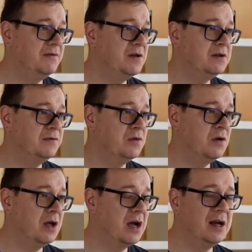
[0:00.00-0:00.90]
First of
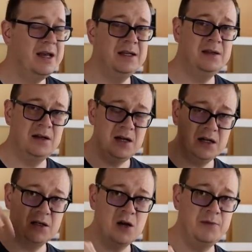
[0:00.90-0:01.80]
all, click the
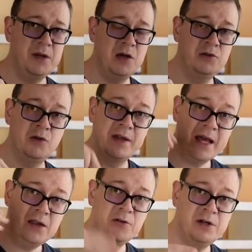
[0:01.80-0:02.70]
link down below to
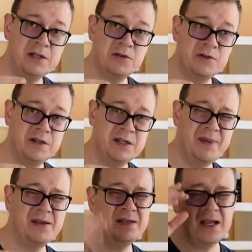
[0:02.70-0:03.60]
get the resources
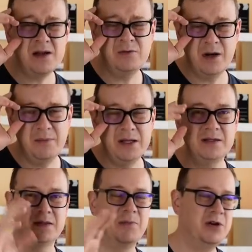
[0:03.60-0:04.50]
because there will be
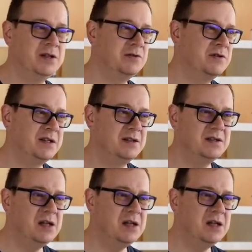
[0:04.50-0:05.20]
some resources,